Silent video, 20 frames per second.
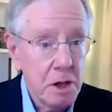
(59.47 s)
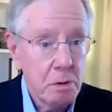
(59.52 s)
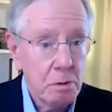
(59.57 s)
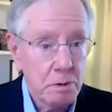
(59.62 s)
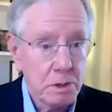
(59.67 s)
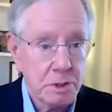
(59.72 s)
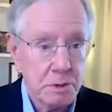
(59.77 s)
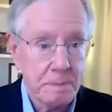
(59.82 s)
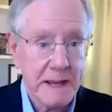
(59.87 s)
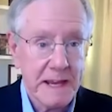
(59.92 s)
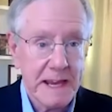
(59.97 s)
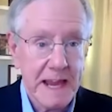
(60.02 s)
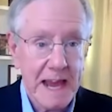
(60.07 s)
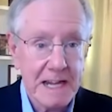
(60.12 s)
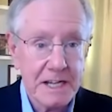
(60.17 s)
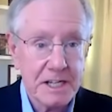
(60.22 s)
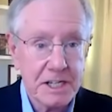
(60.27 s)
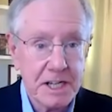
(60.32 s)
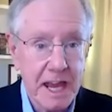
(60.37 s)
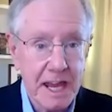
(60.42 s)
which will be
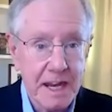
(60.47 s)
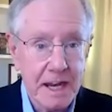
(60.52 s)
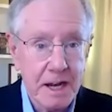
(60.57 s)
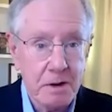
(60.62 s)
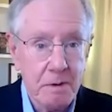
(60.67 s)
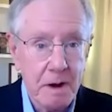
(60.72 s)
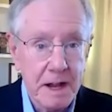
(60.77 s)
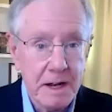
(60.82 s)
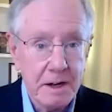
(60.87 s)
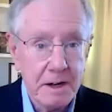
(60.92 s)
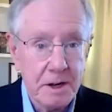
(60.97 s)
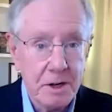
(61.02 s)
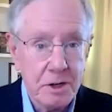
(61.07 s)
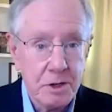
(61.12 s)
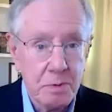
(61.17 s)
cascading right into